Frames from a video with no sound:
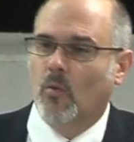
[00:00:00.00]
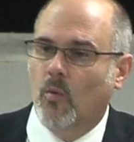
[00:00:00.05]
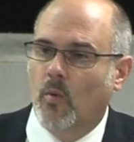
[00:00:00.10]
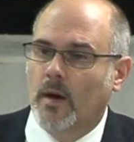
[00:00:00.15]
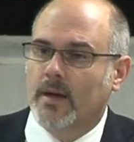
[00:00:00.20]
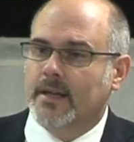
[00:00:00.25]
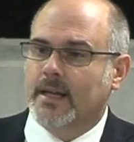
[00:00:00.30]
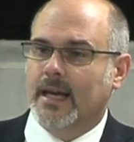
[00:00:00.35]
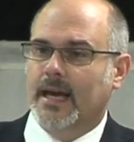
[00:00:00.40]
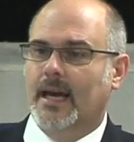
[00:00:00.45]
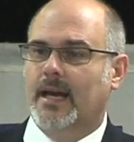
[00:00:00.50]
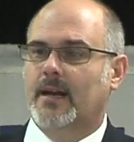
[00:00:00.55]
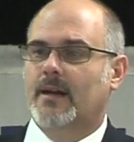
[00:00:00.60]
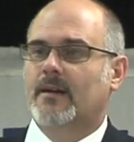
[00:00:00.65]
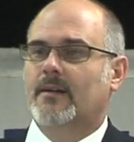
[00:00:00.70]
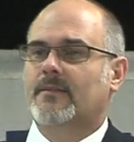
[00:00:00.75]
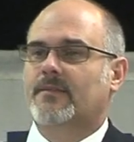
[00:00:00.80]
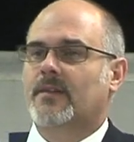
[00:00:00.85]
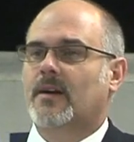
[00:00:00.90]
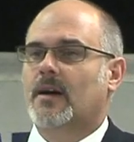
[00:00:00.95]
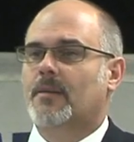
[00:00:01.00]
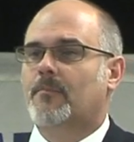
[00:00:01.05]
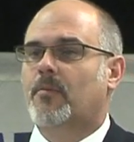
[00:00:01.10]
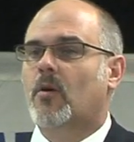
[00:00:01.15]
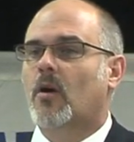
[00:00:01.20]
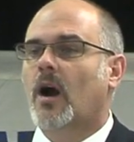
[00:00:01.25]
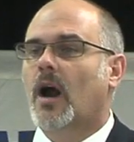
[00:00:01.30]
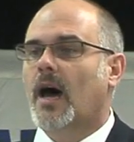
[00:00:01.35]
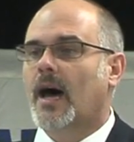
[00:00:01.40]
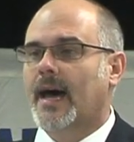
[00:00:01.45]
what kind of
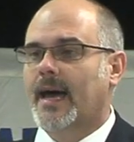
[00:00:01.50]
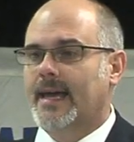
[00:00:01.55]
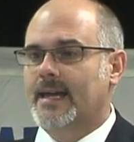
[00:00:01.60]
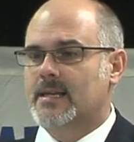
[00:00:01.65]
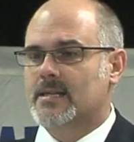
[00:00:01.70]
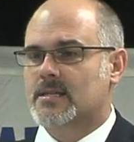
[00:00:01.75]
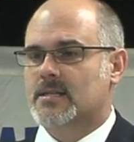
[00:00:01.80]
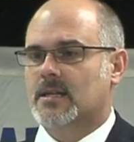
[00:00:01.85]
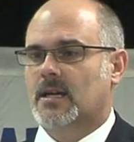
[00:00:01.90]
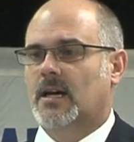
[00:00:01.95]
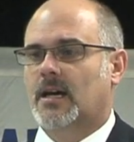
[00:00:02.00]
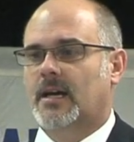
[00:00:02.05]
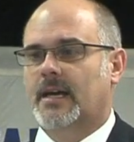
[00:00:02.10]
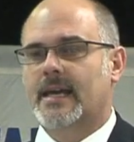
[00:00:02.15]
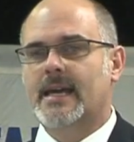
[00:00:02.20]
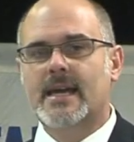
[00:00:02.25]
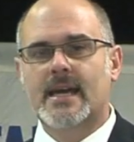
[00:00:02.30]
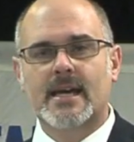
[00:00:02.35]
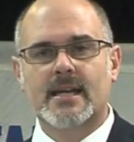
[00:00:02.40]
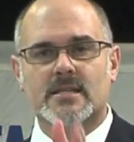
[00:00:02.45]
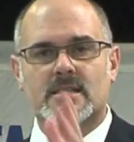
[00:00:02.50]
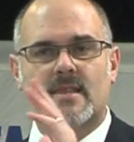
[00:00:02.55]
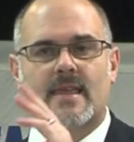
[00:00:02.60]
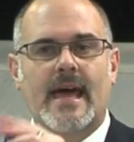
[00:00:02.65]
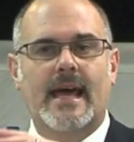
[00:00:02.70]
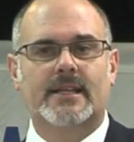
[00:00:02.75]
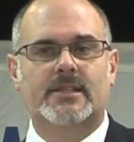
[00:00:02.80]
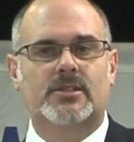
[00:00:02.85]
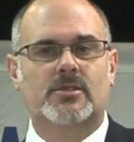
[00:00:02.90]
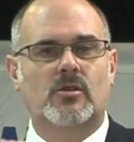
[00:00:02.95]
price is
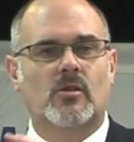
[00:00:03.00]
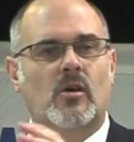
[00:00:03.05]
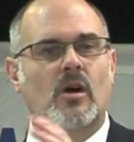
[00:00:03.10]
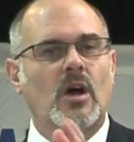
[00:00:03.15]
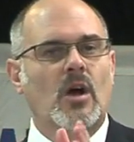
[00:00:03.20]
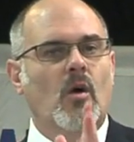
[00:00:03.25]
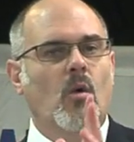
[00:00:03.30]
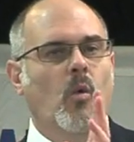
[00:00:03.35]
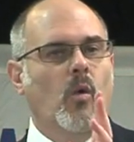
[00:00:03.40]
that tool?